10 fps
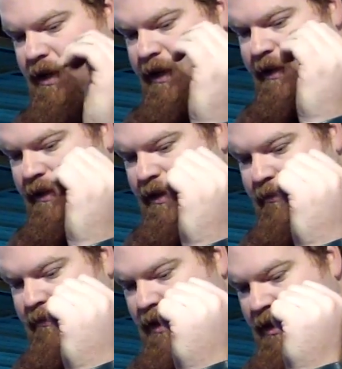and
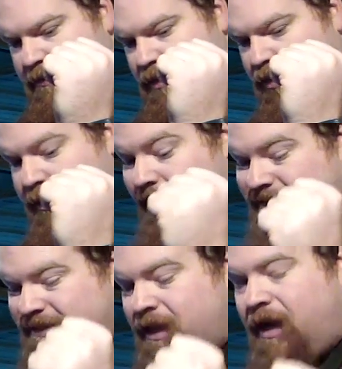I'm I'm hoping
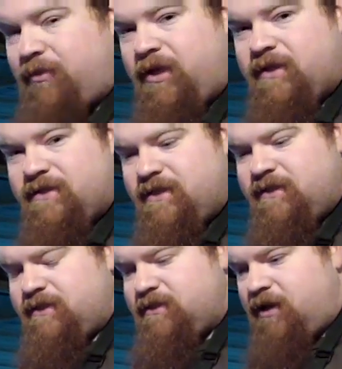it's not because
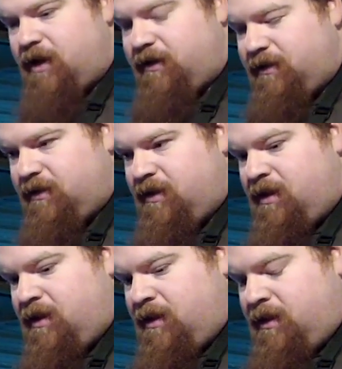this is not
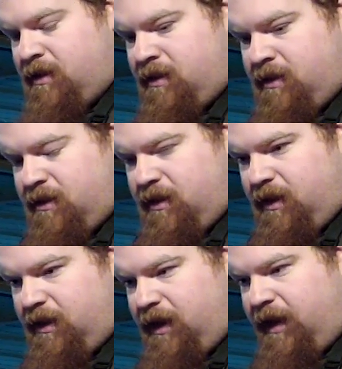
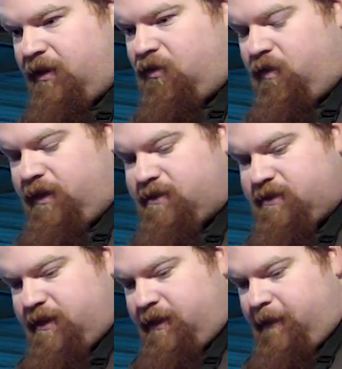an
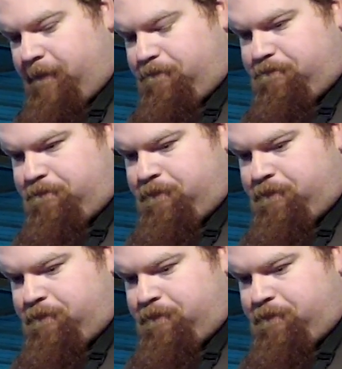adequate um,